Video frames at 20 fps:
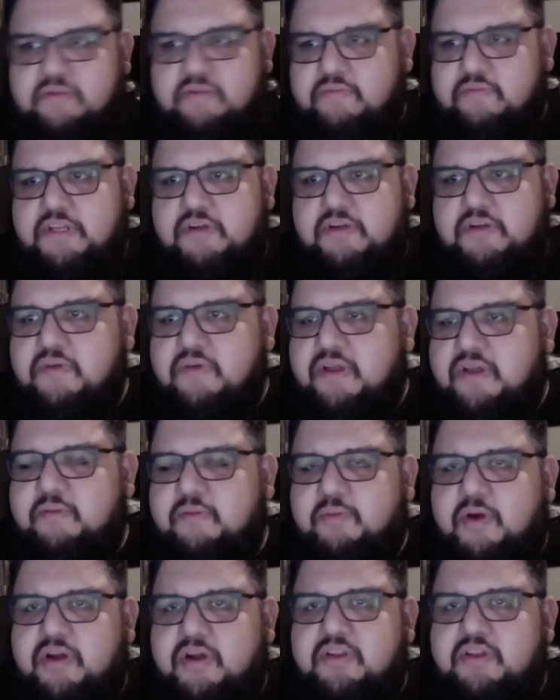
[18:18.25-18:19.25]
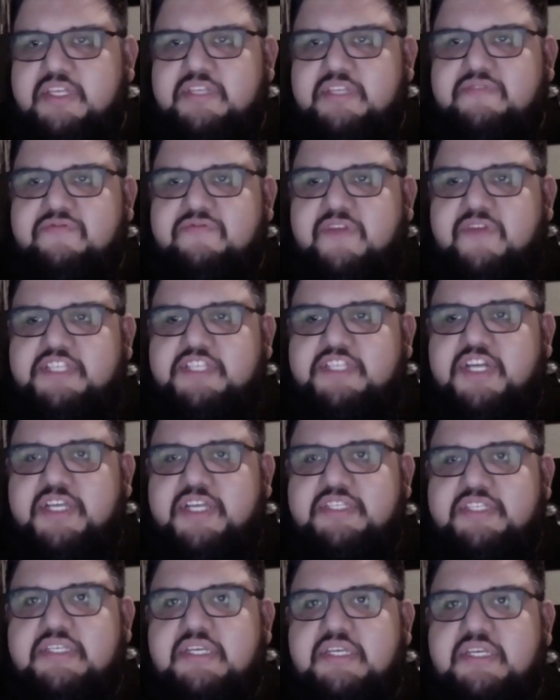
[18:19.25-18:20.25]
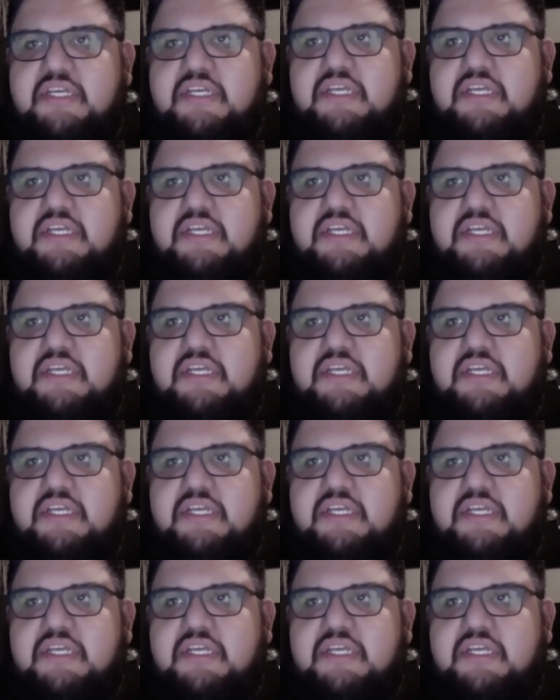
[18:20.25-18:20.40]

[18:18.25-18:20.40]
you know, a part of this franchise,